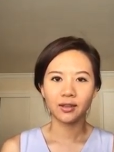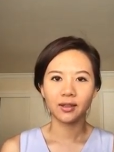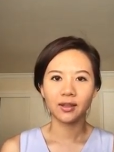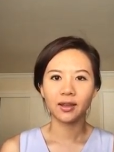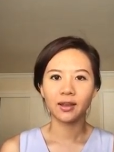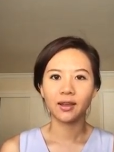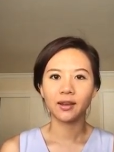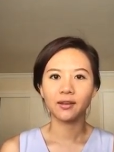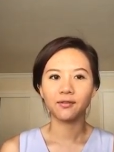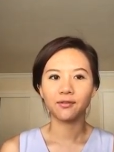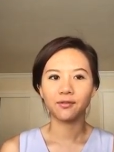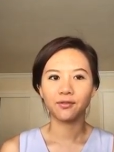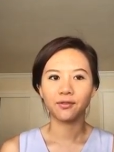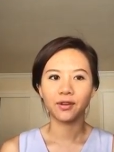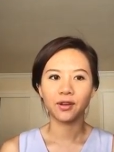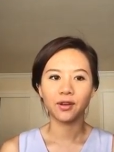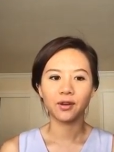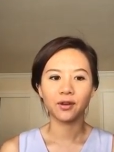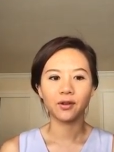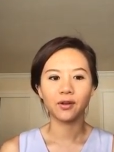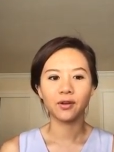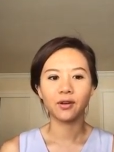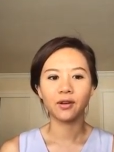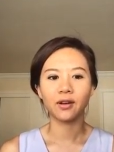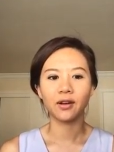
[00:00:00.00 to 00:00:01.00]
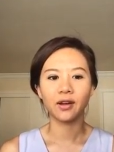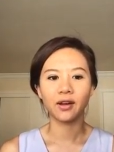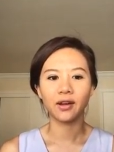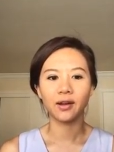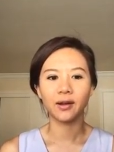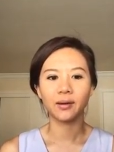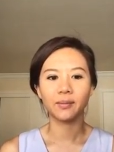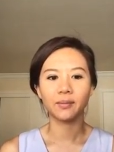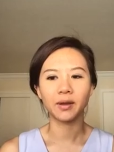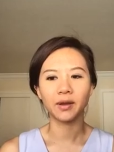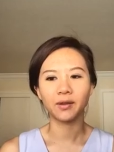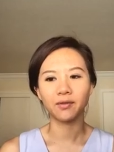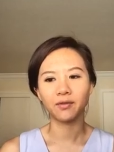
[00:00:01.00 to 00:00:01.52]
They can feel
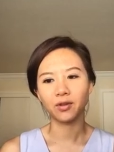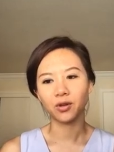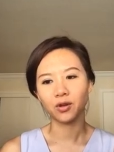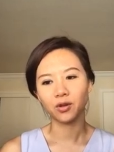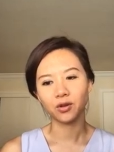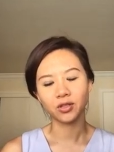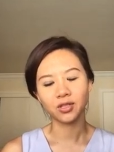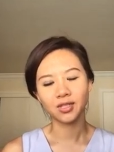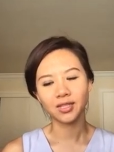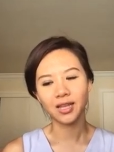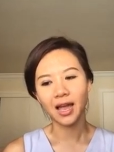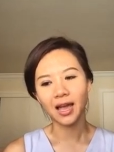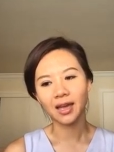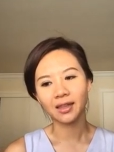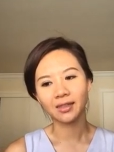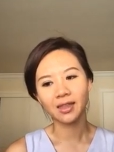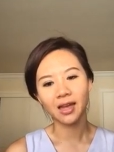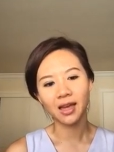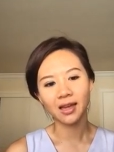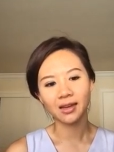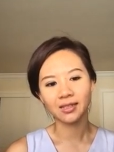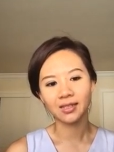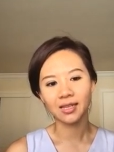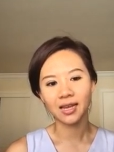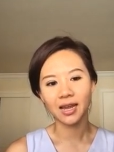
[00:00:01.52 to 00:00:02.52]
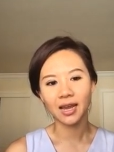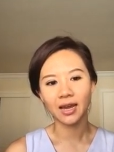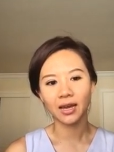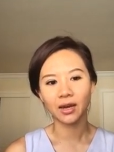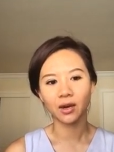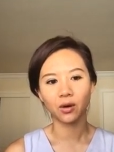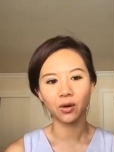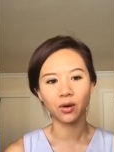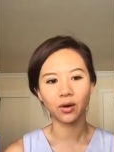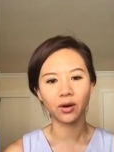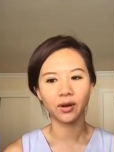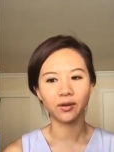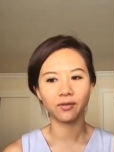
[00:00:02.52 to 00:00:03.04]
um, if you're sad that day
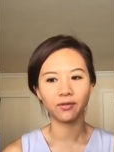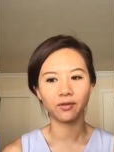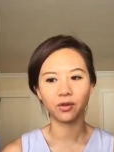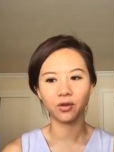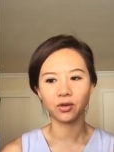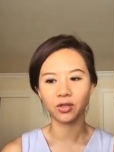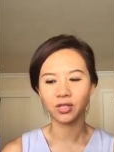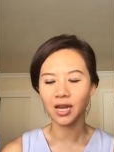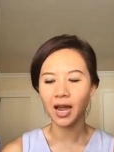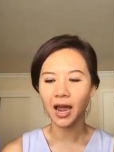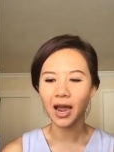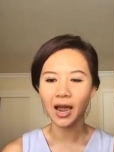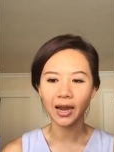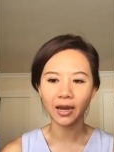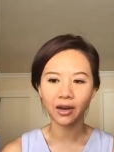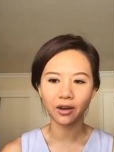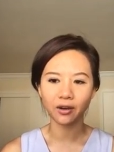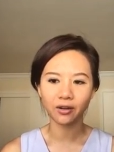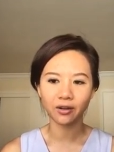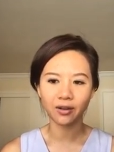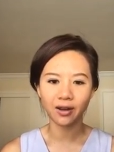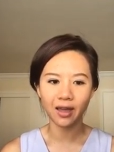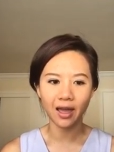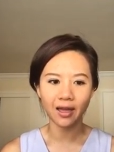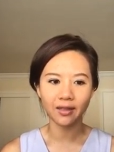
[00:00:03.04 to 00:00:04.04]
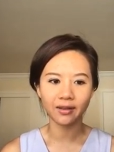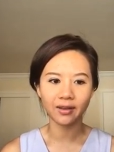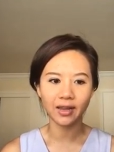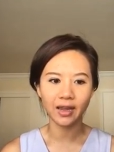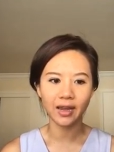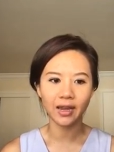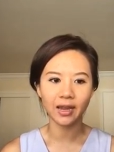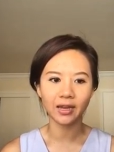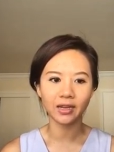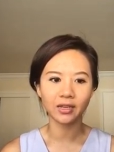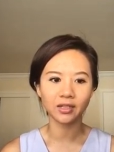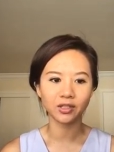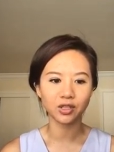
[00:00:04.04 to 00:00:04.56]
or if you're tired that
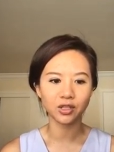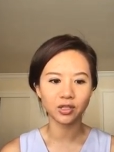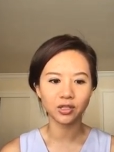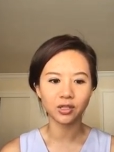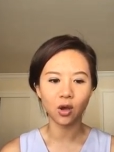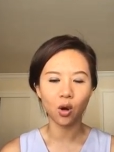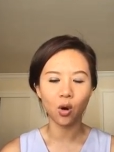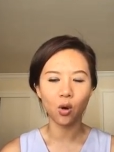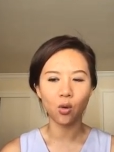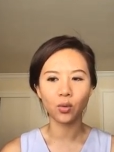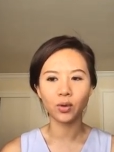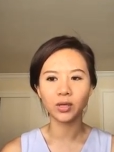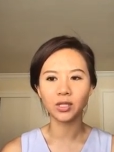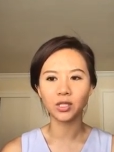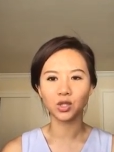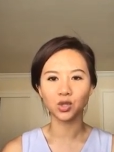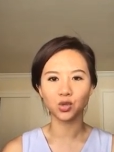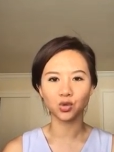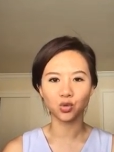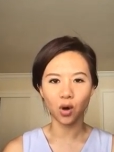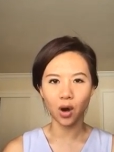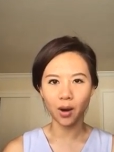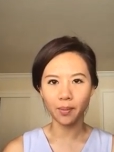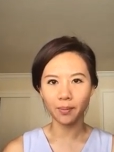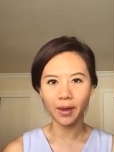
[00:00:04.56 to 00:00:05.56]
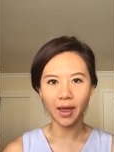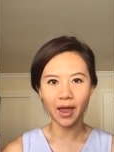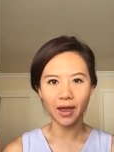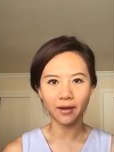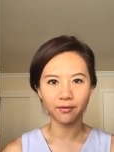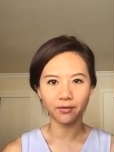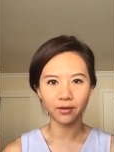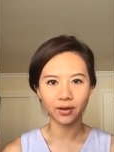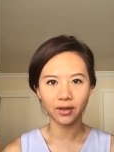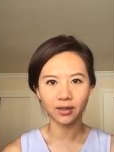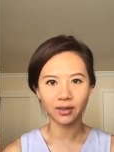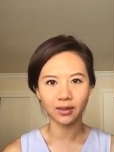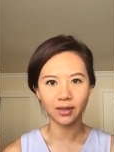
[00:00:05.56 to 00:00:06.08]
day. Just always drop
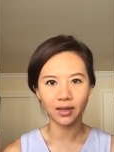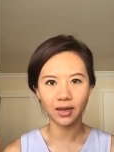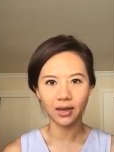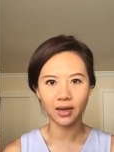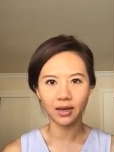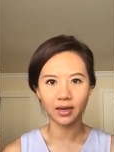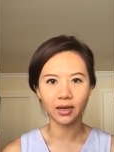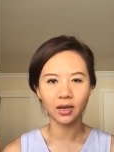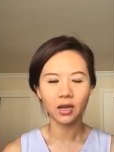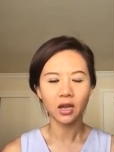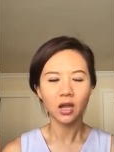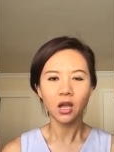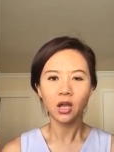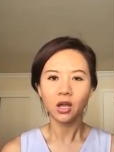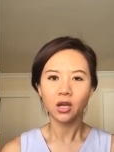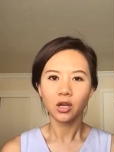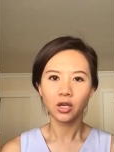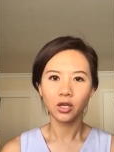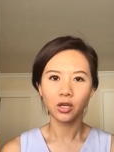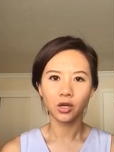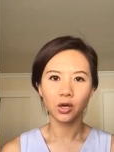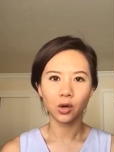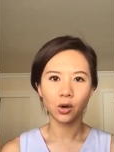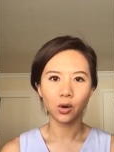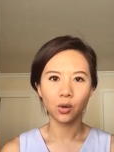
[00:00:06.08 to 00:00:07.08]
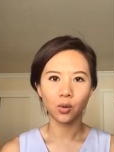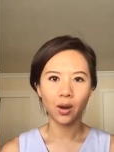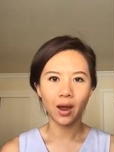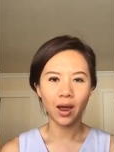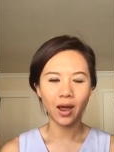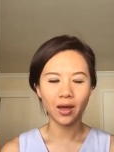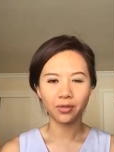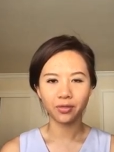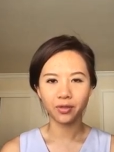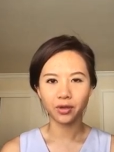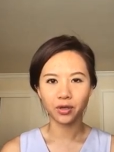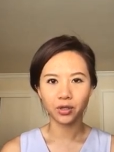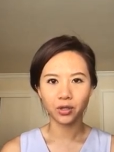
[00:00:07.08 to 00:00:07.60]
everything, you know,
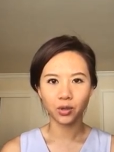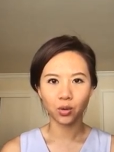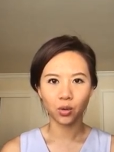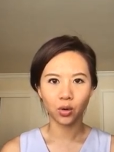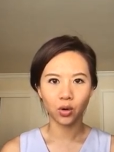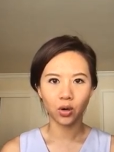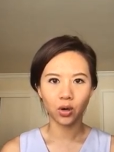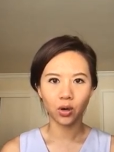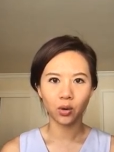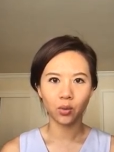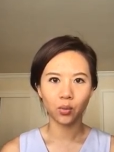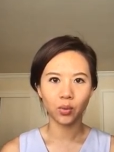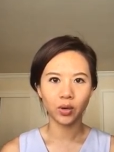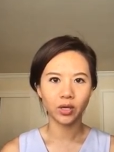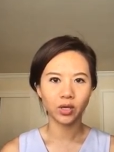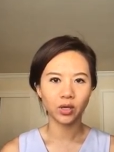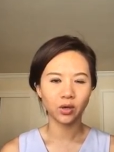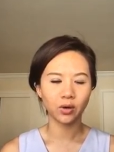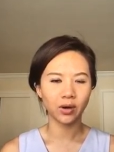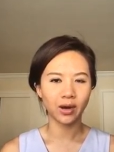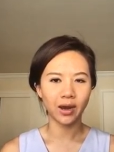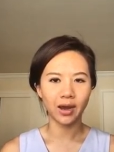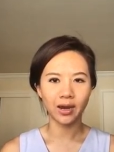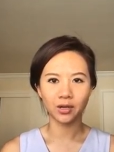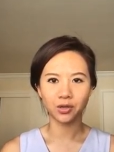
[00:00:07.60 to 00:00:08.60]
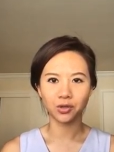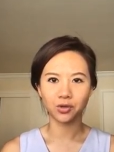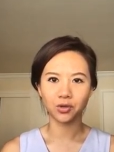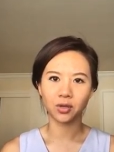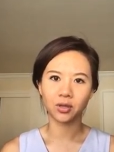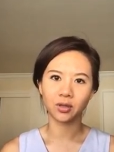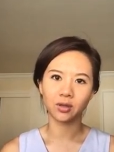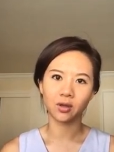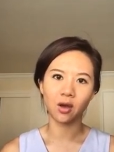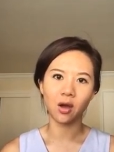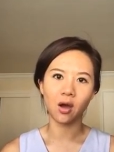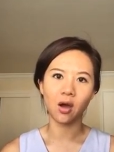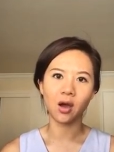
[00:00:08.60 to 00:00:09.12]
at the door when you're
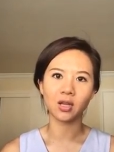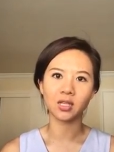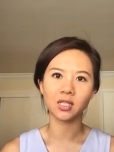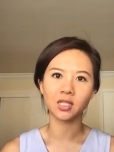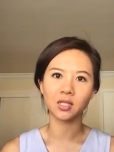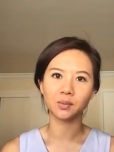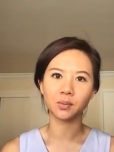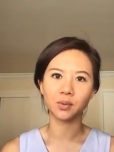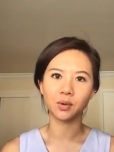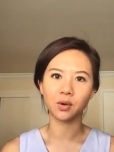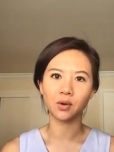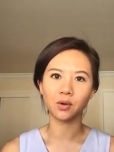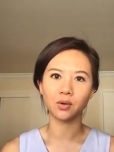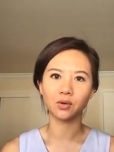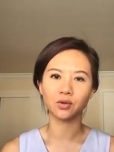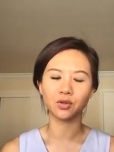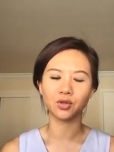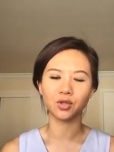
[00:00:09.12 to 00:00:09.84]
entering the hospital.